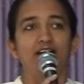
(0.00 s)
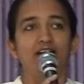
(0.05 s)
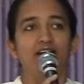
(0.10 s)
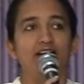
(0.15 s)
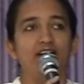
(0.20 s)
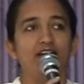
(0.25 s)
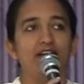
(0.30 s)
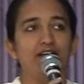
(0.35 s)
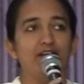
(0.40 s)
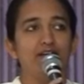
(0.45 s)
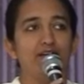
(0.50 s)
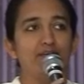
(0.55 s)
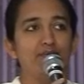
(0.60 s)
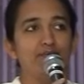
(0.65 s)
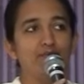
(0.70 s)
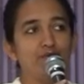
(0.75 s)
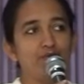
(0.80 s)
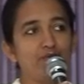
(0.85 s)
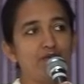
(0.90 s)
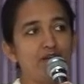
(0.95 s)
Uh,
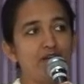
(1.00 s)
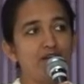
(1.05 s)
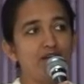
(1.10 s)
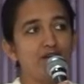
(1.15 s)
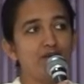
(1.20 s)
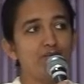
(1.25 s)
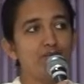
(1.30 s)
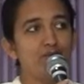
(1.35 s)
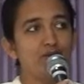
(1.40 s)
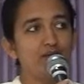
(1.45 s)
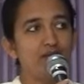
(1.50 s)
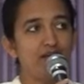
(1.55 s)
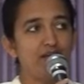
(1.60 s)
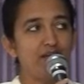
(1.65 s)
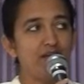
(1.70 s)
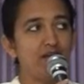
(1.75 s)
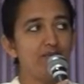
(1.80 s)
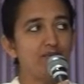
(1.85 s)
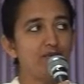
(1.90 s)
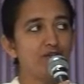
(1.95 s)
when he, he
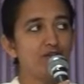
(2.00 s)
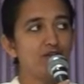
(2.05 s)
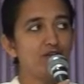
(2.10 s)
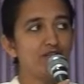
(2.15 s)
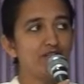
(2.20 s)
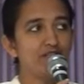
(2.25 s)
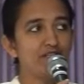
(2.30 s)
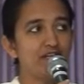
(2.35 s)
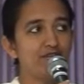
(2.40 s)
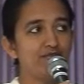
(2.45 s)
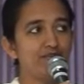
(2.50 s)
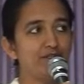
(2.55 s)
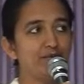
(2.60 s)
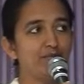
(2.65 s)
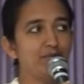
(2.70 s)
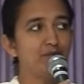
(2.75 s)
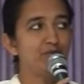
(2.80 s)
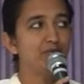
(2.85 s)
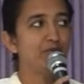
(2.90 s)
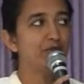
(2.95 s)
came in contact with the
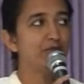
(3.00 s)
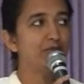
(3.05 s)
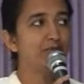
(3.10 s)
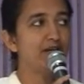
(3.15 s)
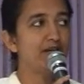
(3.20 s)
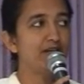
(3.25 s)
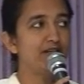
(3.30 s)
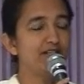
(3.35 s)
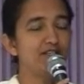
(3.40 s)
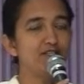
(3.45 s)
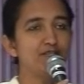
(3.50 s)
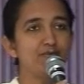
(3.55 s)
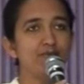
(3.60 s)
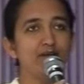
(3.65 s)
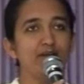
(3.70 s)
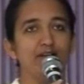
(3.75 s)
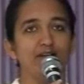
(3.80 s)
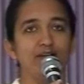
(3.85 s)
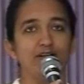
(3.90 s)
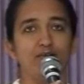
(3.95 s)
Brahma Kumaris
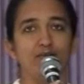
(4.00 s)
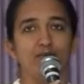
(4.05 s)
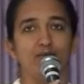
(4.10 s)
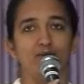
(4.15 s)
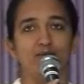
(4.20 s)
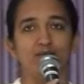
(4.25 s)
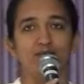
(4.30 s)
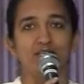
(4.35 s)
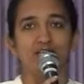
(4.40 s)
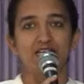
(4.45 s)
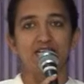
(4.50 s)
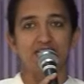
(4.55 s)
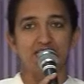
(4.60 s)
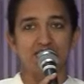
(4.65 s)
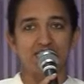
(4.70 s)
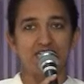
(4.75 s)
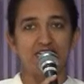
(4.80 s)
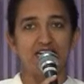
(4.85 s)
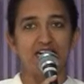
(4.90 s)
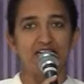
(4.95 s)
when he was
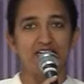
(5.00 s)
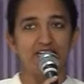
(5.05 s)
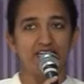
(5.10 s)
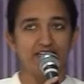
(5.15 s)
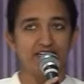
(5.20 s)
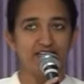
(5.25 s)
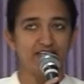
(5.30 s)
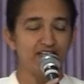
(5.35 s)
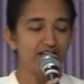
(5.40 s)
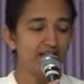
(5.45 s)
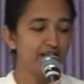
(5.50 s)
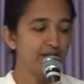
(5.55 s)
studying.